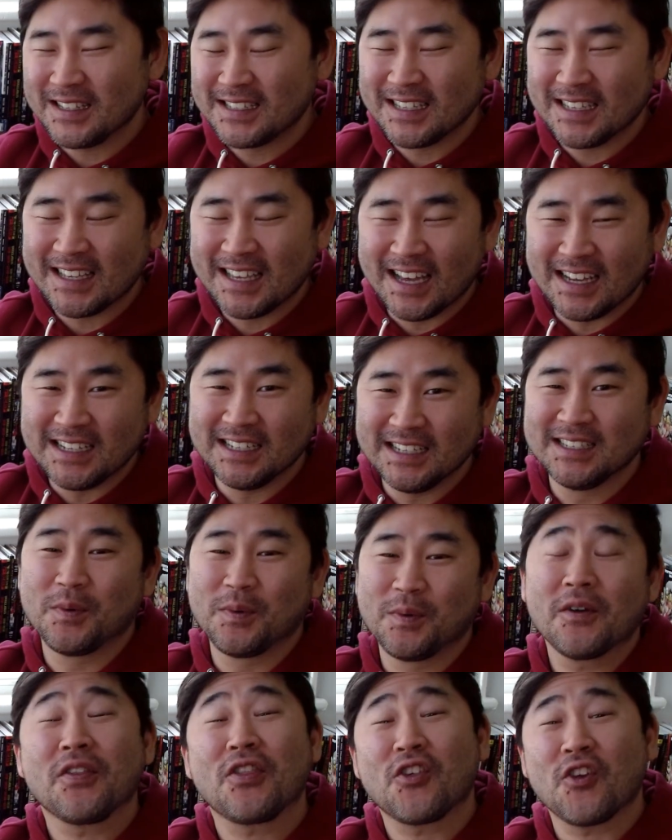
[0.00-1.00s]
to get his
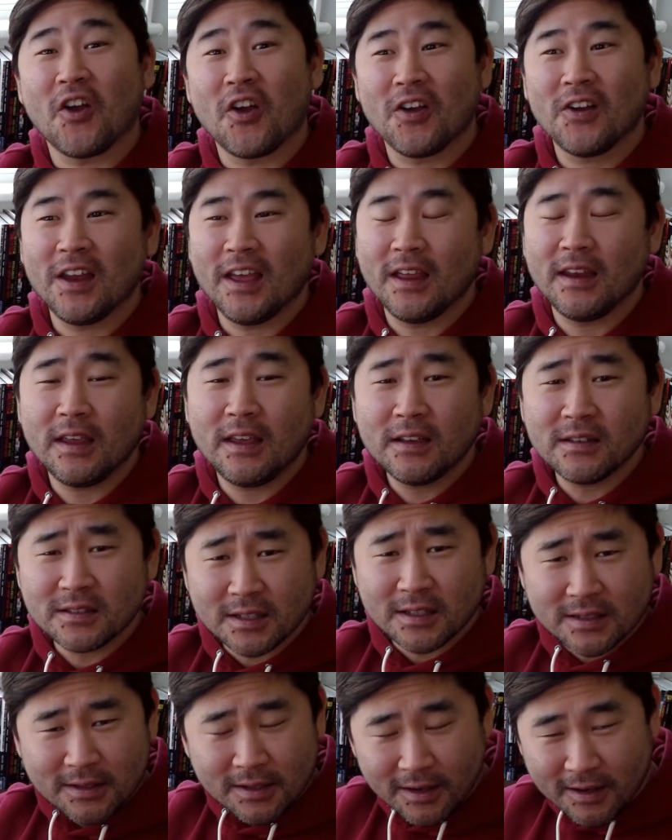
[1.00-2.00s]
birth chart. And he is
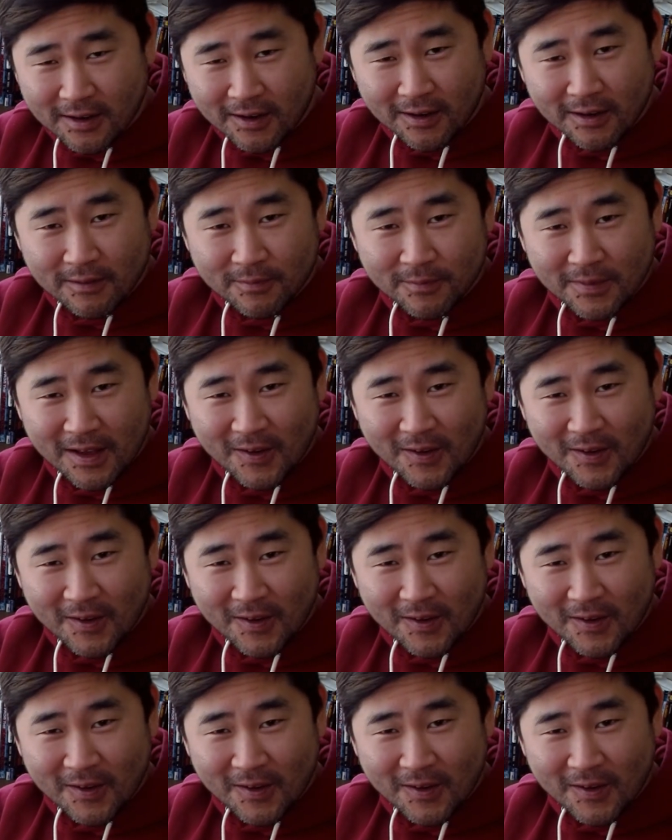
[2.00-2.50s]
a singer.